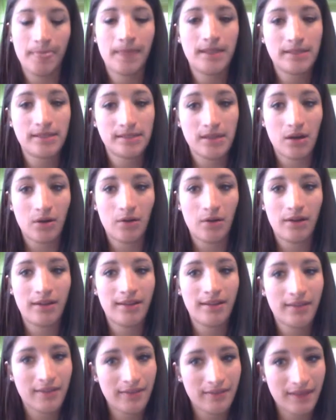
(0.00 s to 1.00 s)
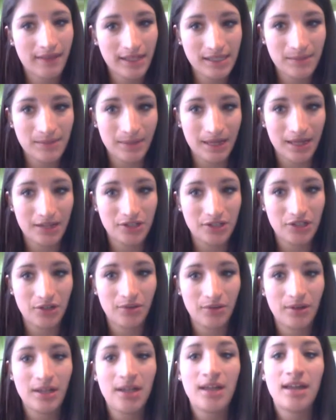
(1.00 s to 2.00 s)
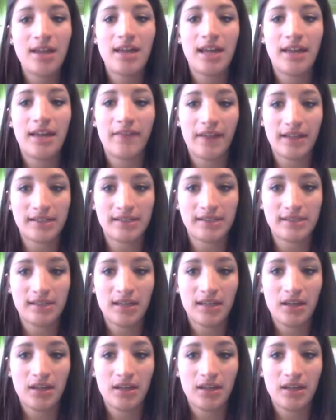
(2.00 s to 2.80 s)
So that's a big issue, and that's